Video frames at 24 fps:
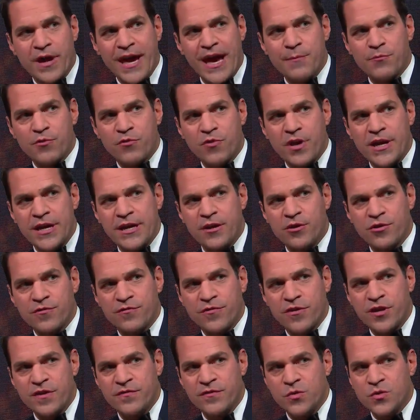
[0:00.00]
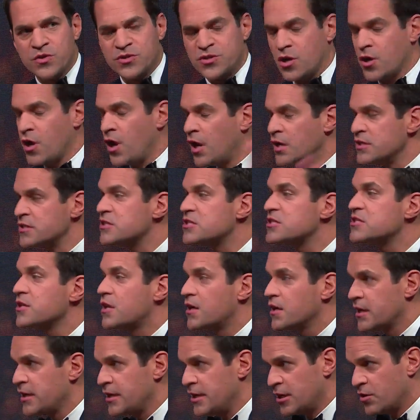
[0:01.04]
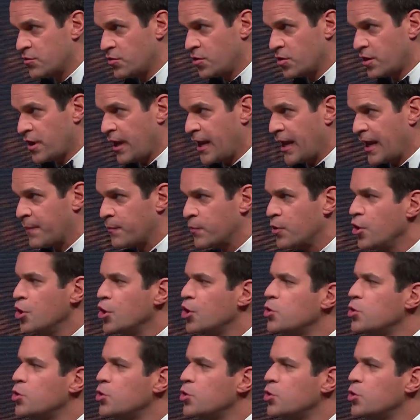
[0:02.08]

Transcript: camera right here in front of you is our unsung hero cam.